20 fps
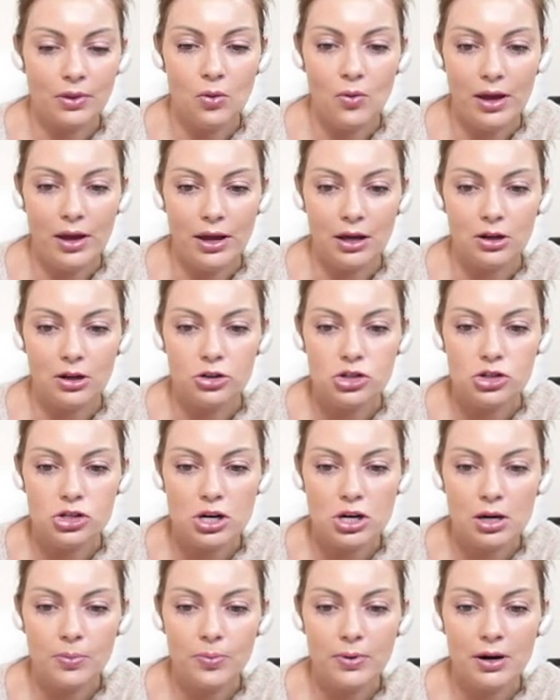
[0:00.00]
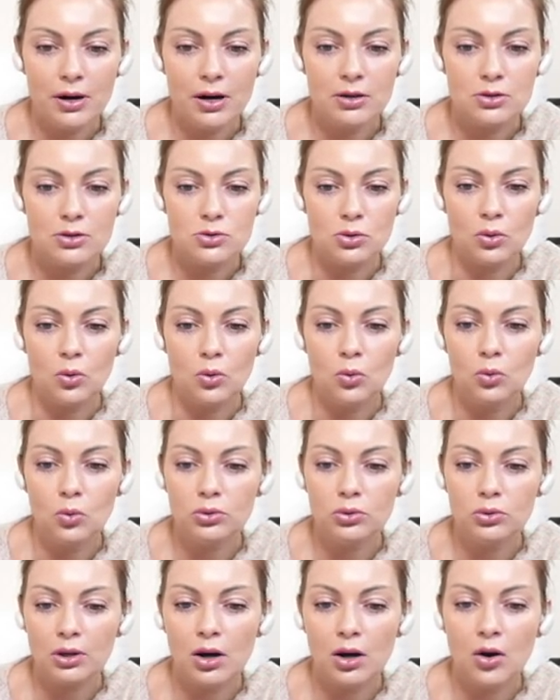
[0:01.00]
preferred purpose or
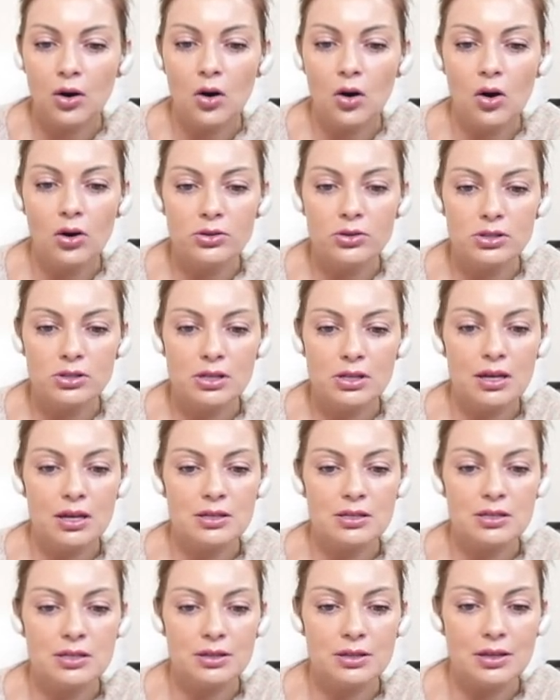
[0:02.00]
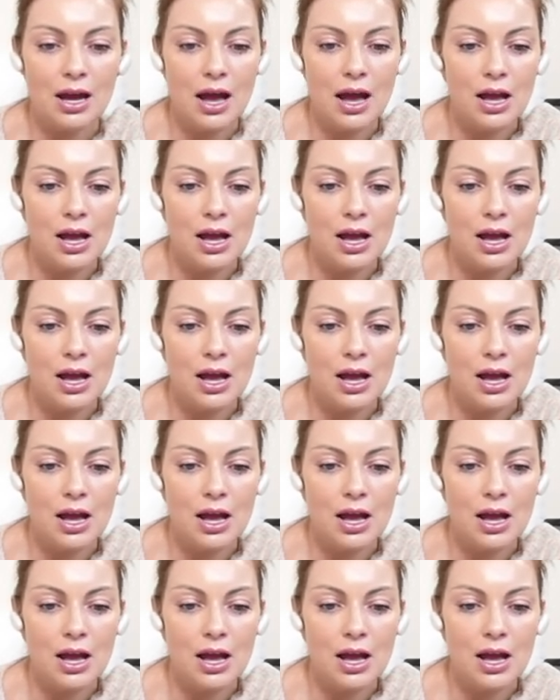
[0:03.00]
other causes,